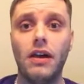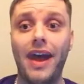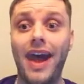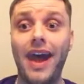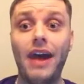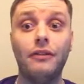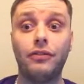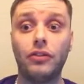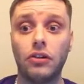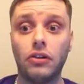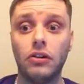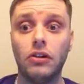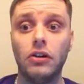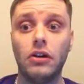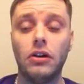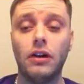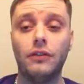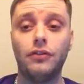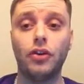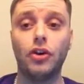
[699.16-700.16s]
ever,
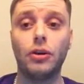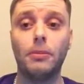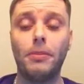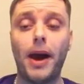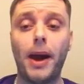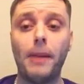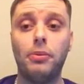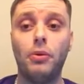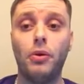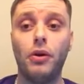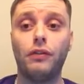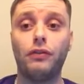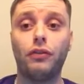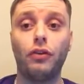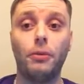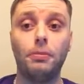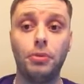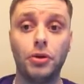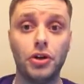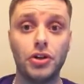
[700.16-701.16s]
if you're going to buy points
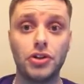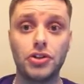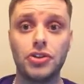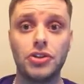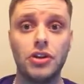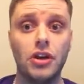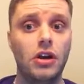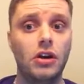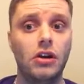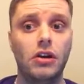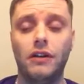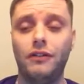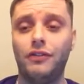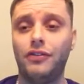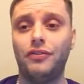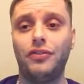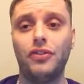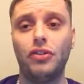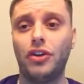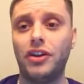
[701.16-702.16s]
for a push.
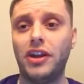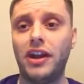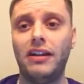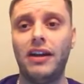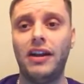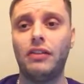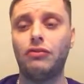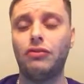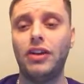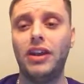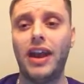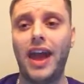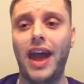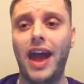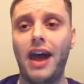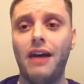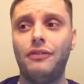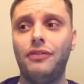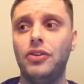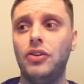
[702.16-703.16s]
If you're looking at line
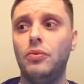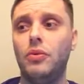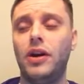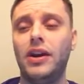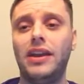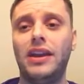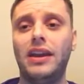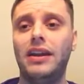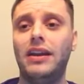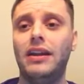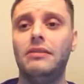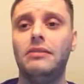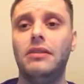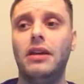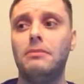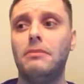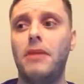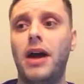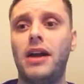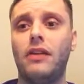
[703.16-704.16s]
3.5 and you want to get it
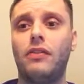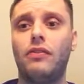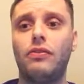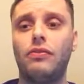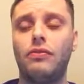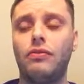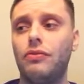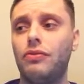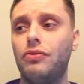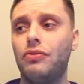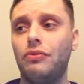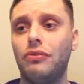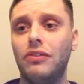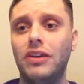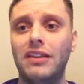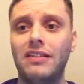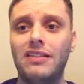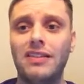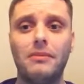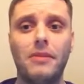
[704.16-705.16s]
at
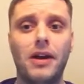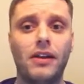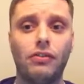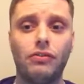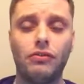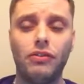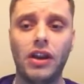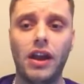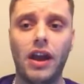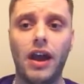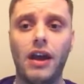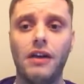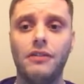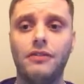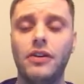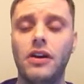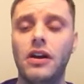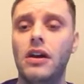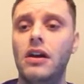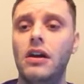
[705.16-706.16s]
-3 instead of
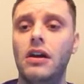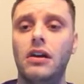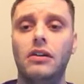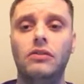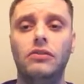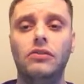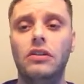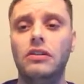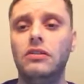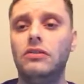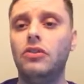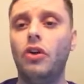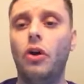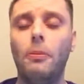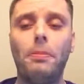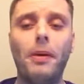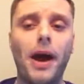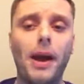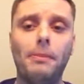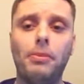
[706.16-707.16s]
-3.5,
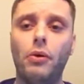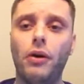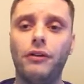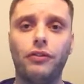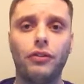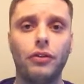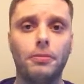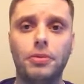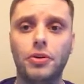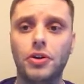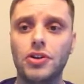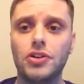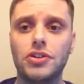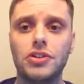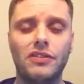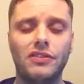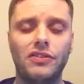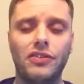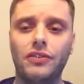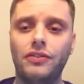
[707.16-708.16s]
don't buy a point for a
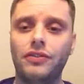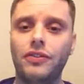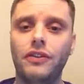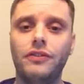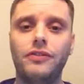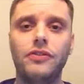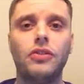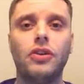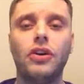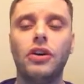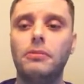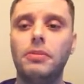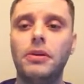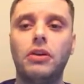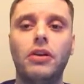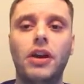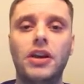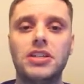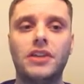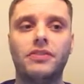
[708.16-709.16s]
push. If you're going to be
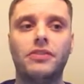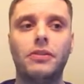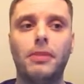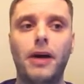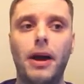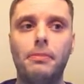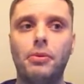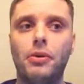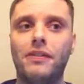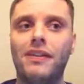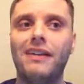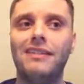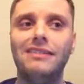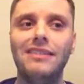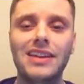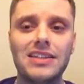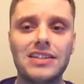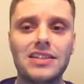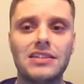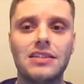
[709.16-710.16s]
crazy enough to buy points, at
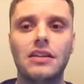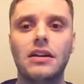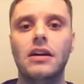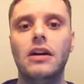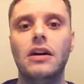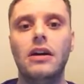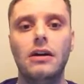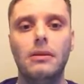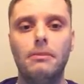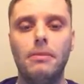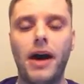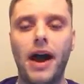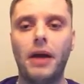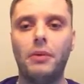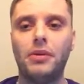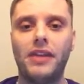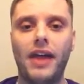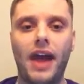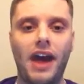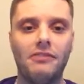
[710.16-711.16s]
least buy
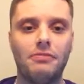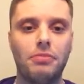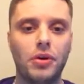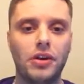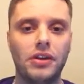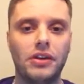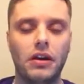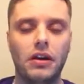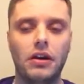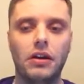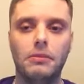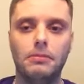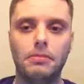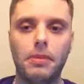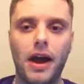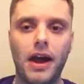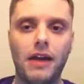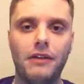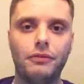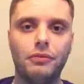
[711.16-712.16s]
it with the half point,
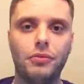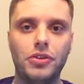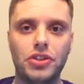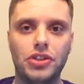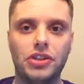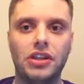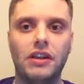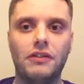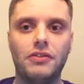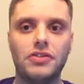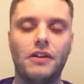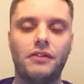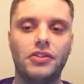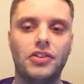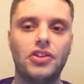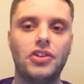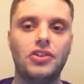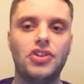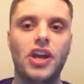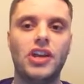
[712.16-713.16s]
buy it to give yourself
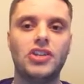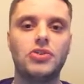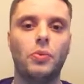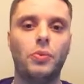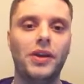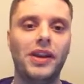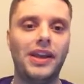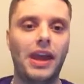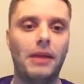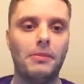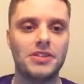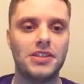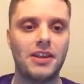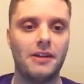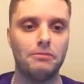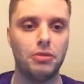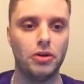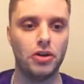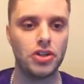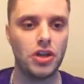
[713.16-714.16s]
the chance to win a game instead
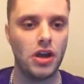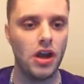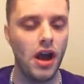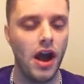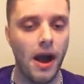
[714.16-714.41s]
of push.